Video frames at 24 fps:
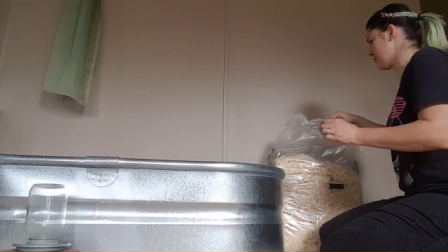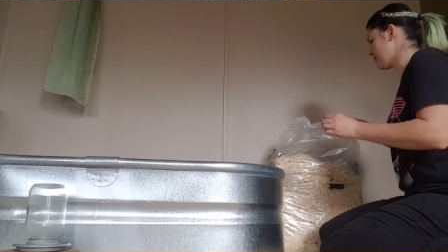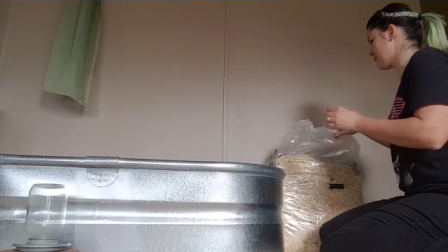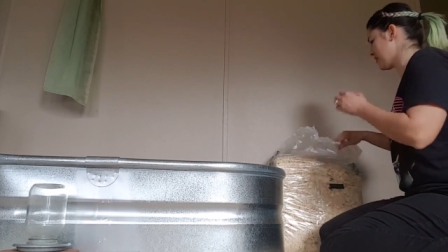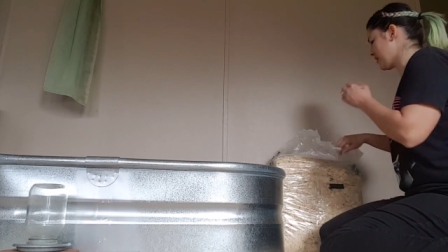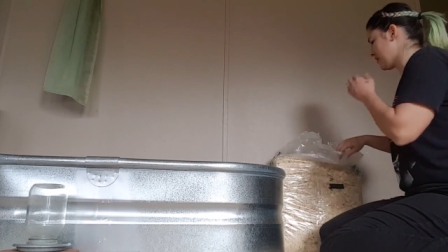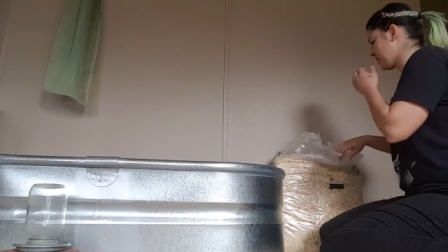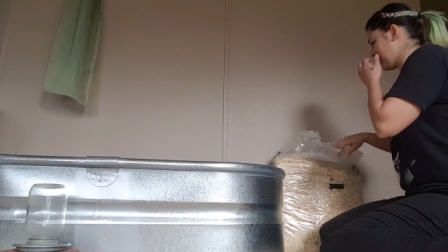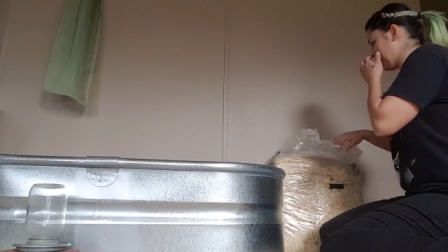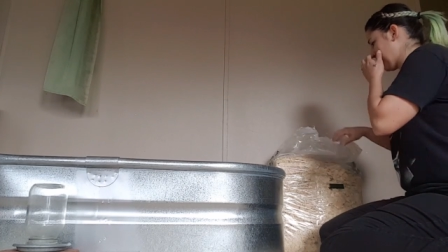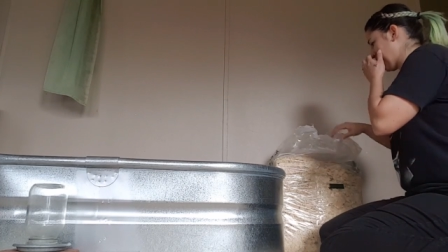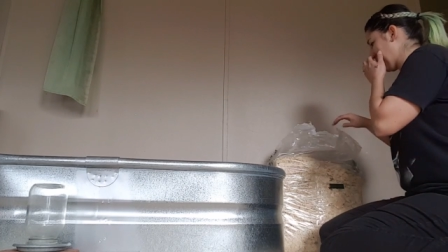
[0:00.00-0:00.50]
some
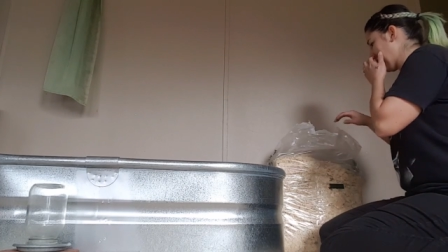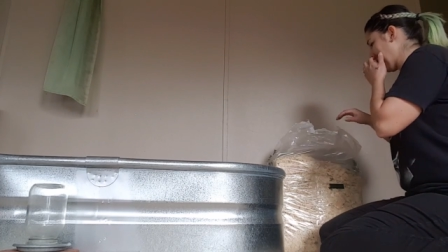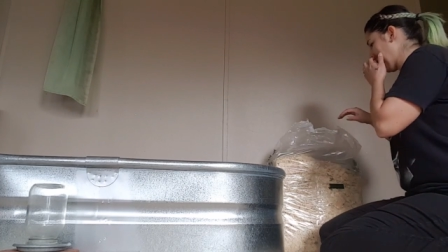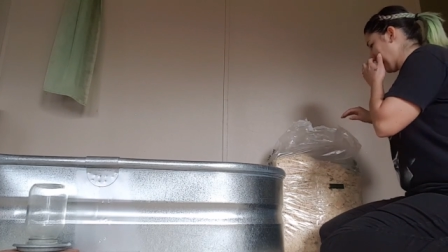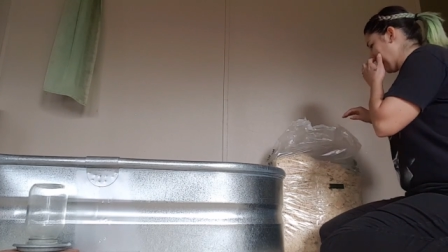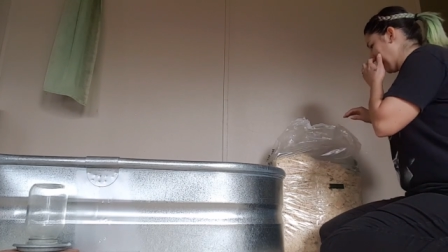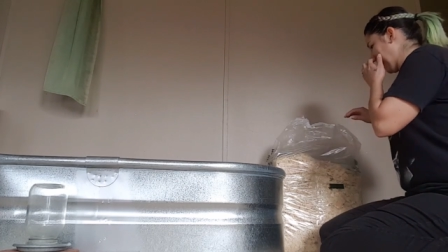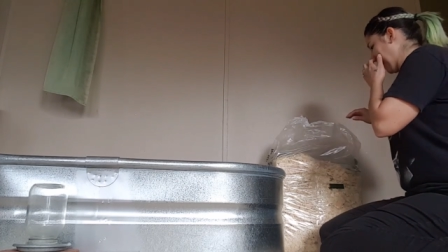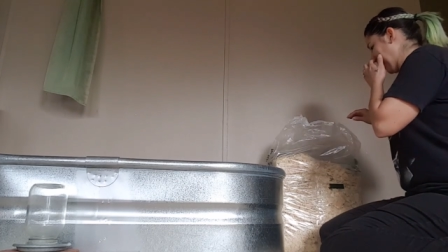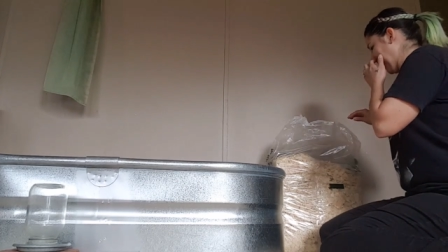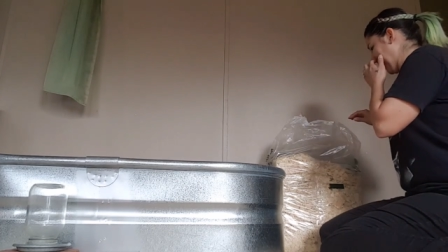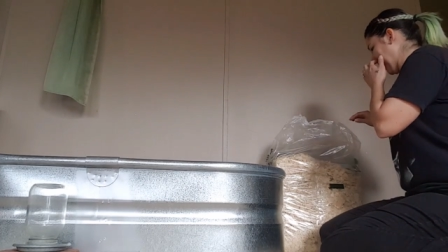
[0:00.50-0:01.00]
in,
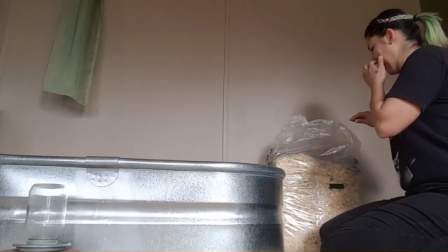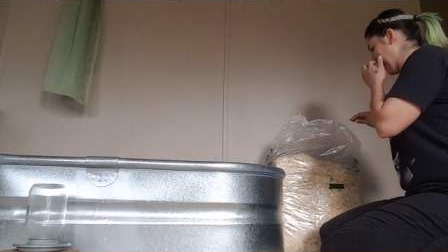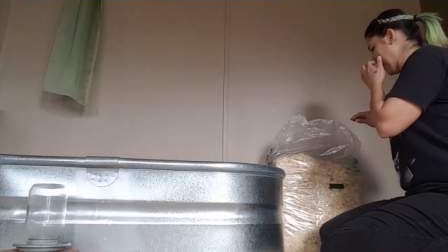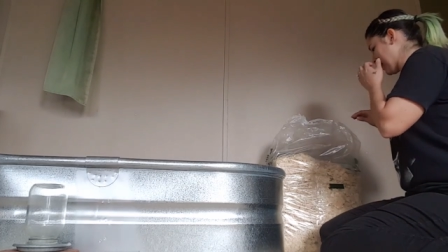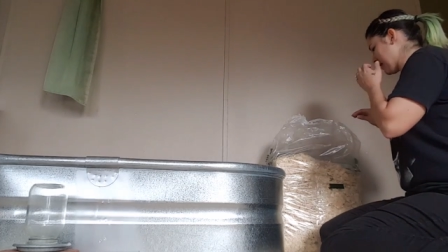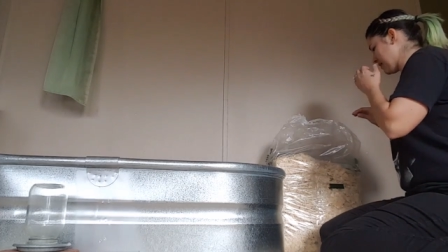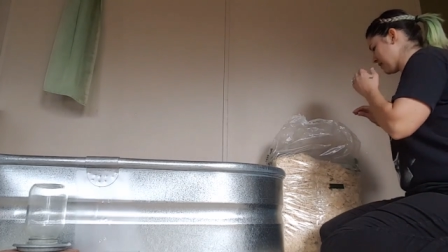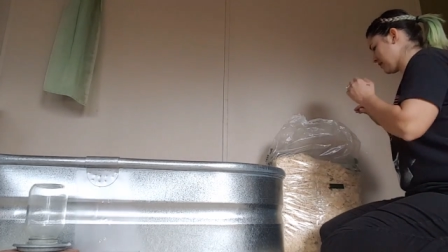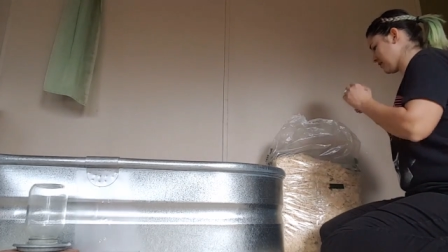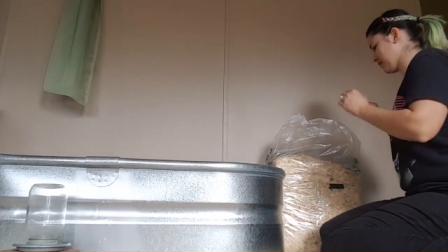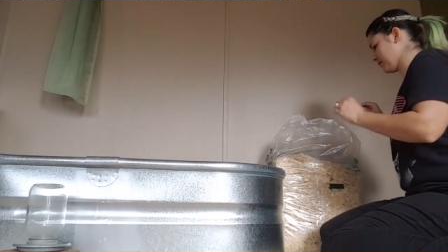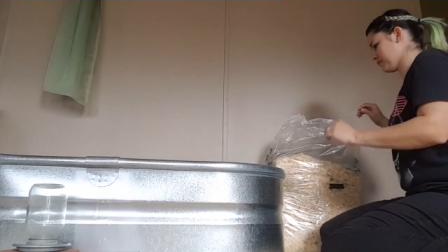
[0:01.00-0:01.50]

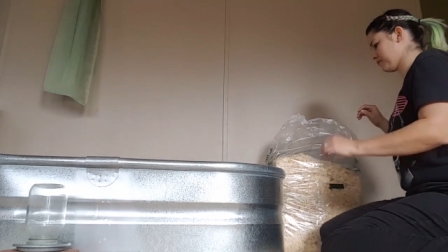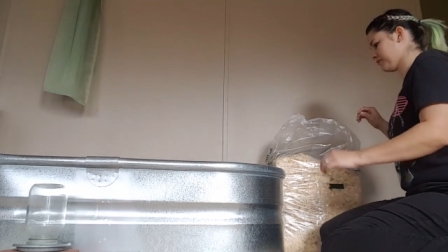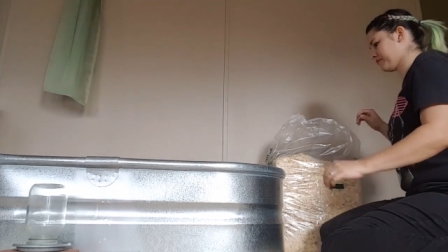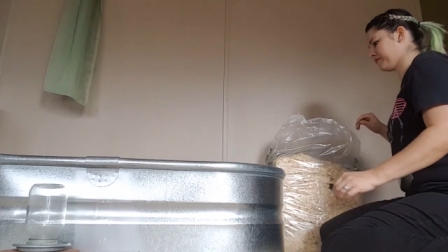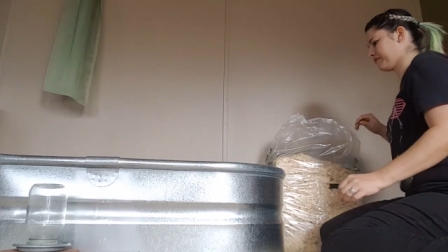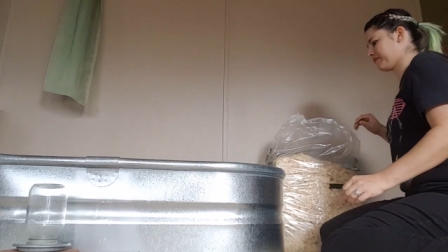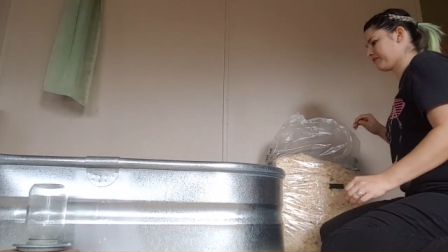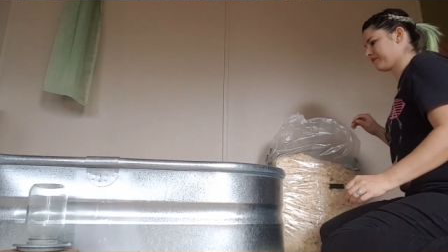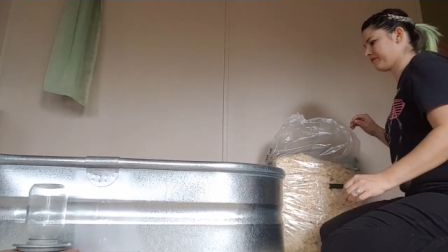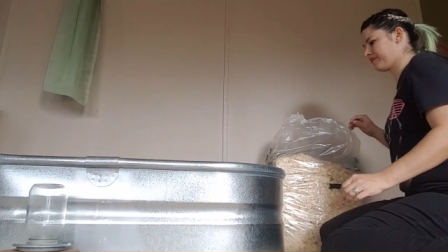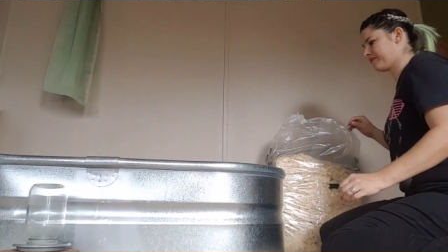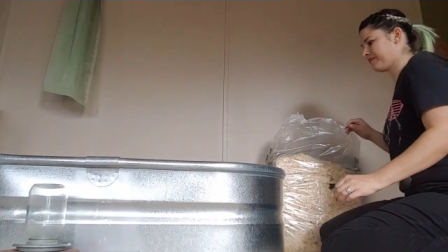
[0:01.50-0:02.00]
and
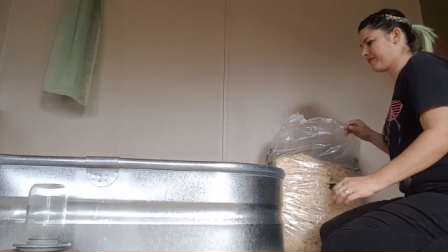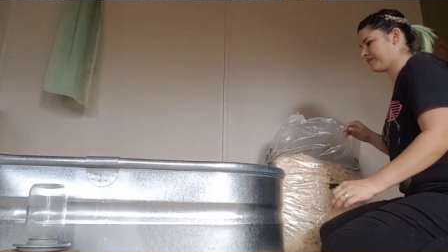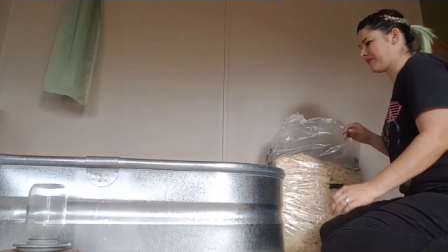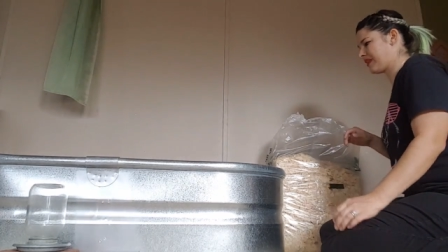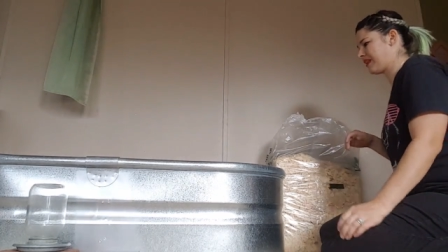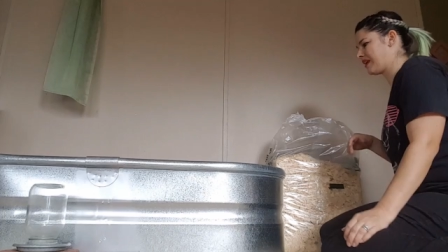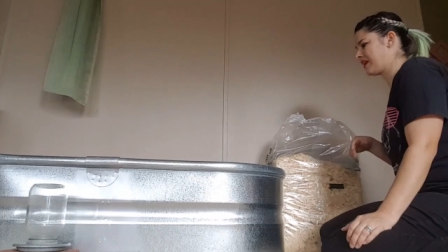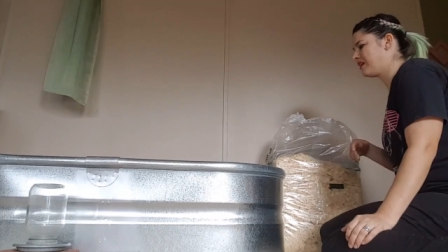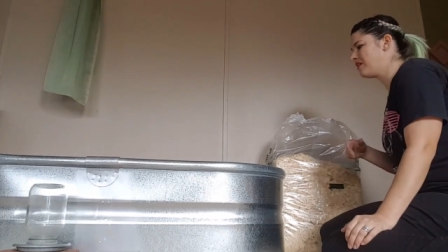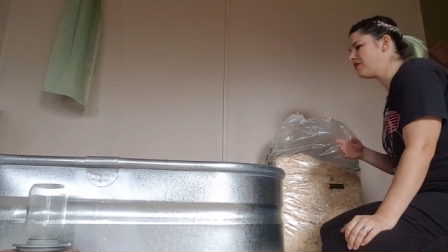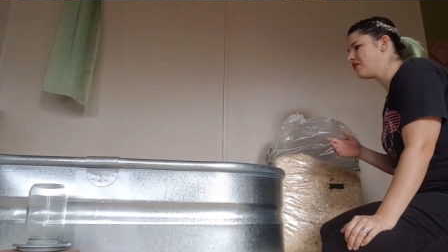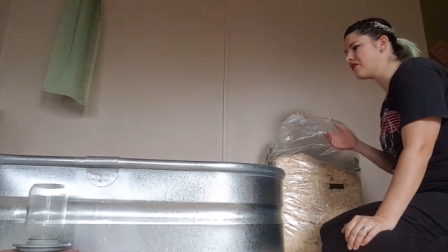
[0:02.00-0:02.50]

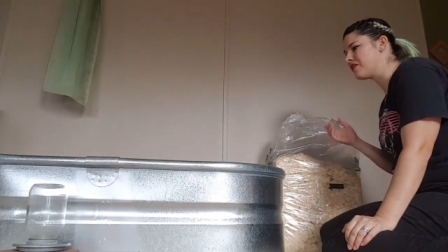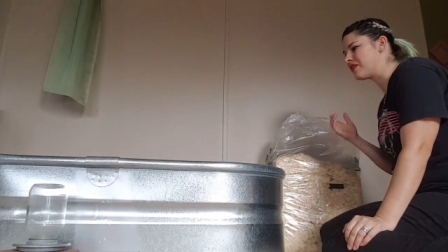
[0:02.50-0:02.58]
you